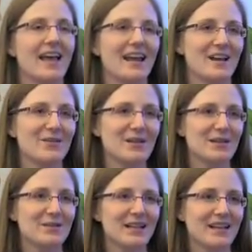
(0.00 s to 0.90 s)
And I
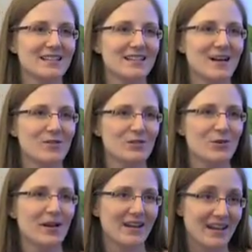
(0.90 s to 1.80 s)
quickly realized that that was
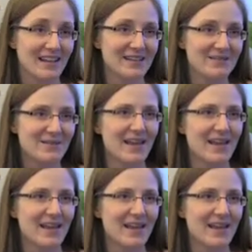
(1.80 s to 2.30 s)
quite naive,